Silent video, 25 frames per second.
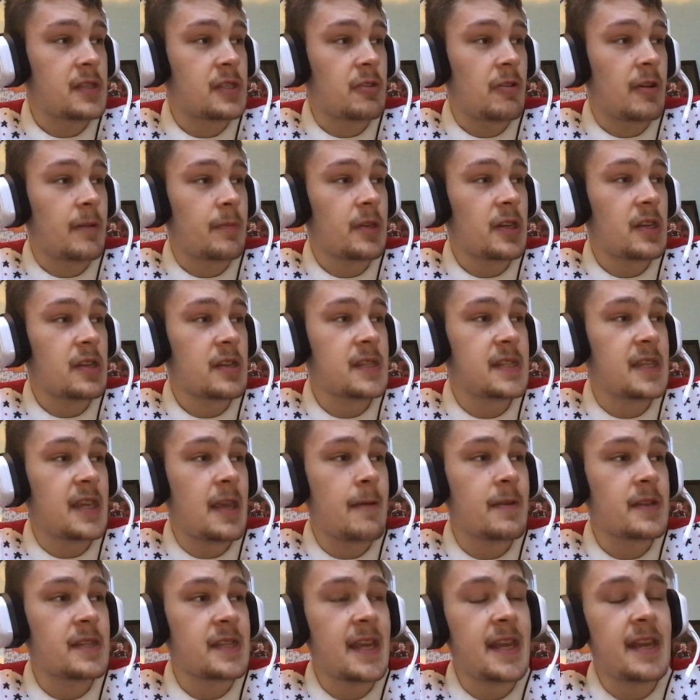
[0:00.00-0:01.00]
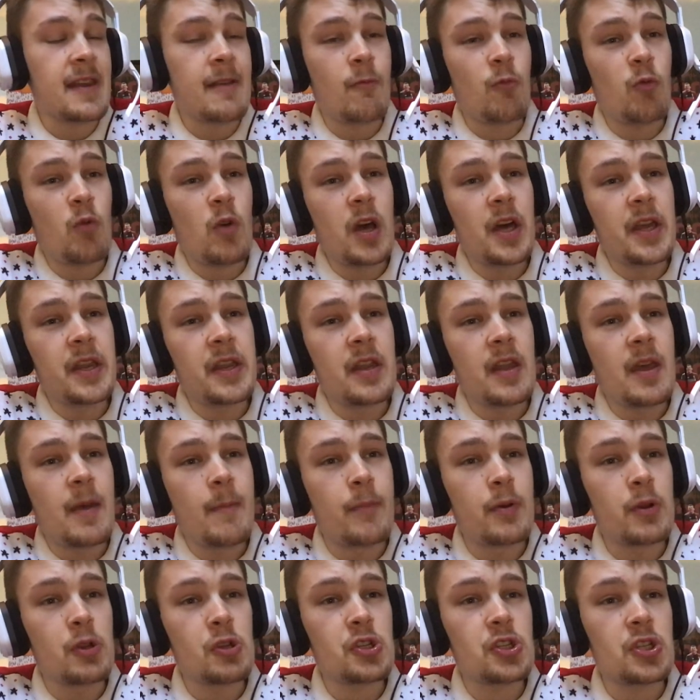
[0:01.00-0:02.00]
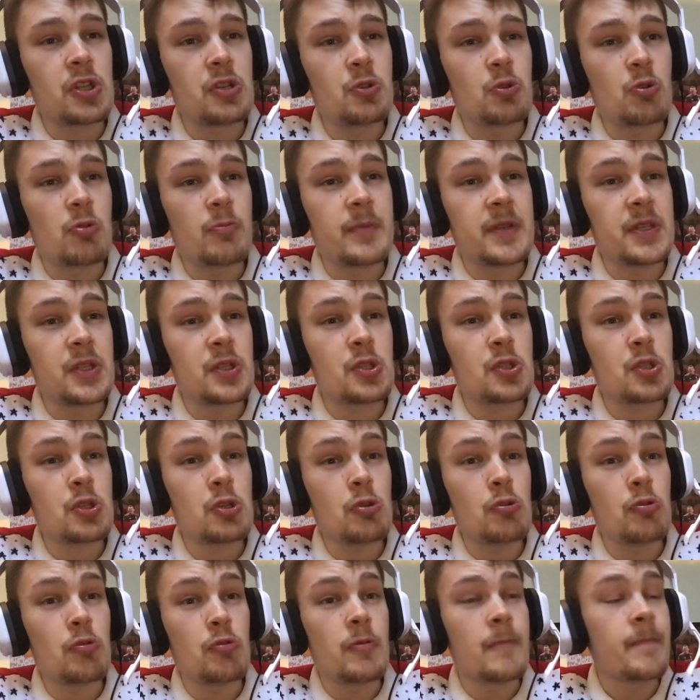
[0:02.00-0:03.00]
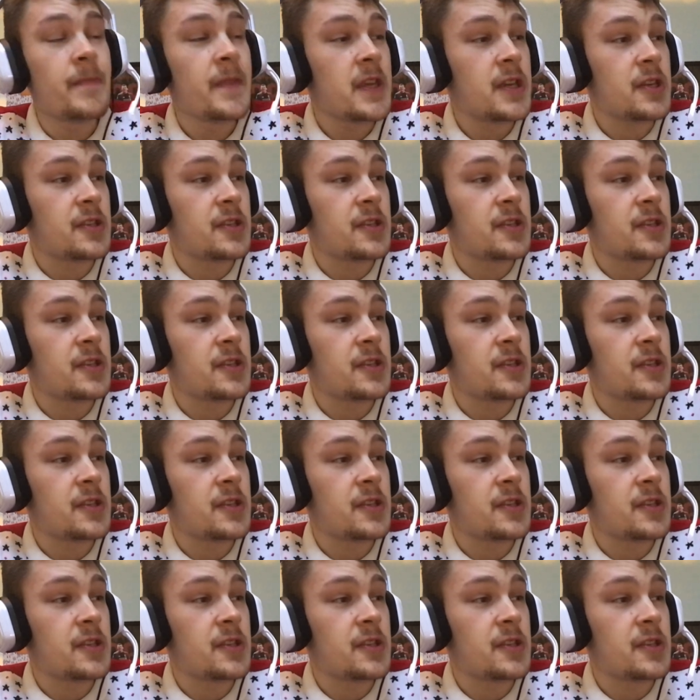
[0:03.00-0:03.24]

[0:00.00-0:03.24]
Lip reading: So I'm going to say Zenit 1, Borussia Dortmund 2.